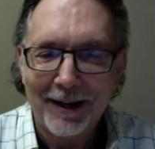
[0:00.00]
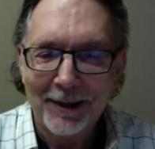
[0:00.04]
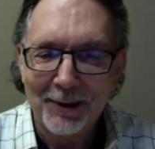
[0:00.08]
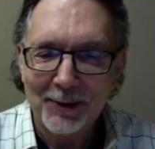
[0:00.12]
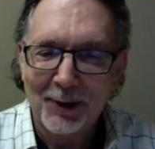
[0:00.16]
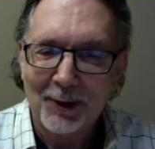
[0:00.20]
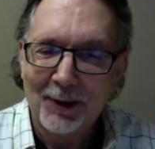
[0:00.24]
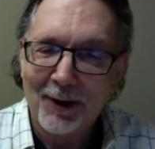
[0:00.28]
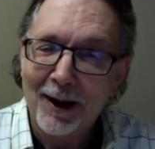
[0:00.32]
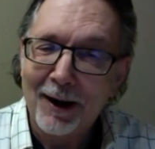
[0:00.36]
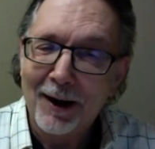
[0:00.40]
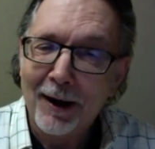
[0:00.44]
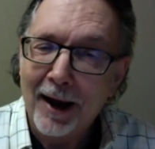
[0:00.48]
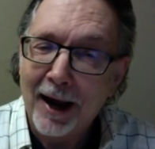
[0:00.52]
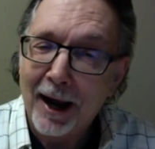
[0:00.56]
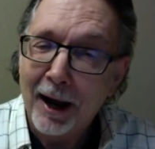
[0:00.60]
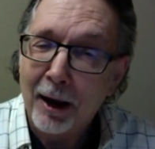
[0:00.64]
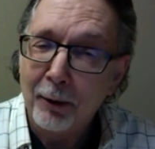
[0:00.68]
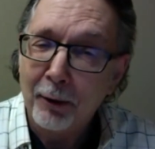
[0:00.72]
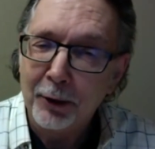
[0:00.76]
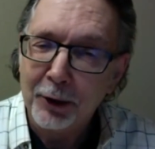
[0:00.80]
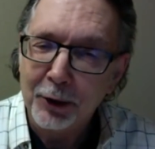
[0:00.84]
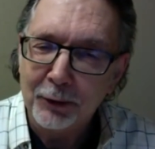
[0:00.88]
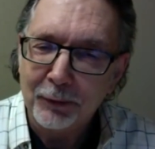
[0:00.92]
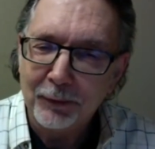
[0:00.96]
So how
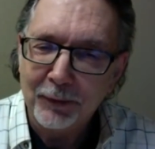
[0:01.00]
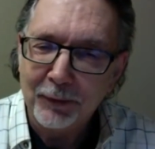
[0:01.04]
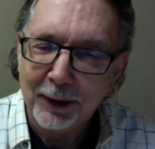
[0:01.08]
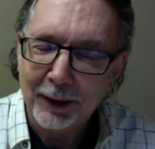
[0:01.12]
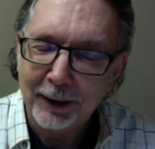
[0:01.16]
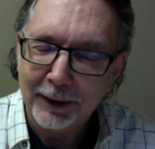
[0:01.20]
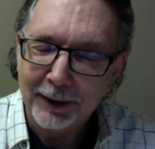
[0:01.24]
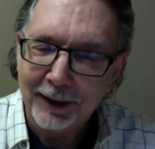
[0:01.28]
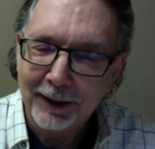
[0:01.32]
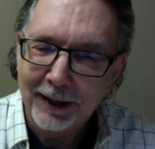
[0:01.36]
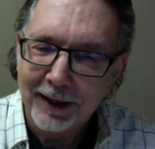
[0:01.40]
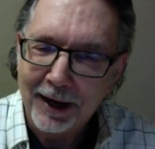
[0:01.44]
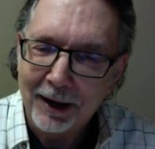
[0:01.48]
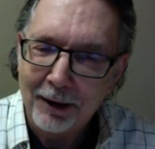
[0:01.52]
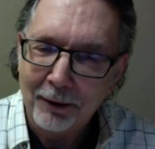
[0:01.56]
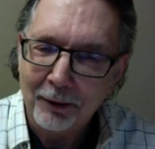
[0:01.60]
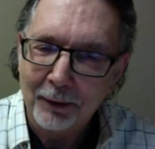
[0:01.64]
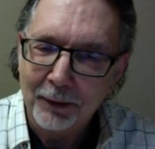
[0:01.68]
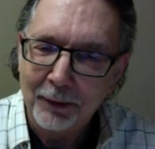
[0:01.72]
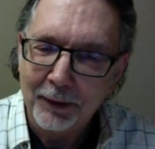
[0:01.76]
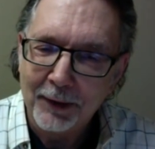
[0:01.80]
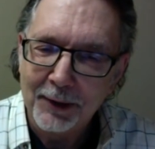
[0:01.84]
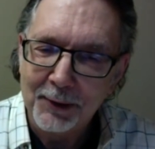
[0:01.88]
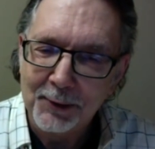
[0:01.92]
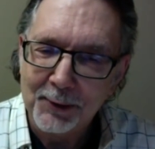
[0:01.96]
are you feeling and how
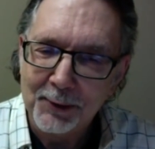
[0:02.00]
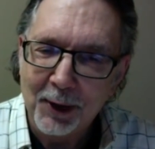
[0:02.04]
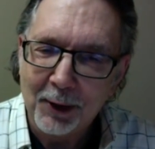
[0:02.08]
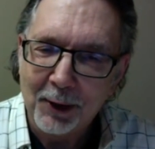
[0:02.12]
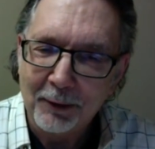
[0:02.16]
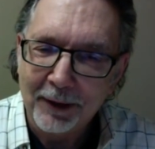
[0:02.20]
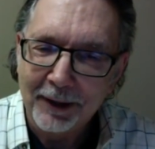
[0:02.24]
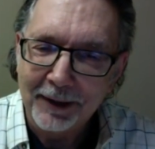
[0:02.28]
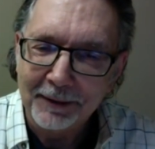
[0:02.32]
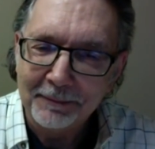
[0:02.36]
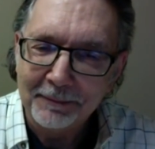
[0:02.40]
are things going?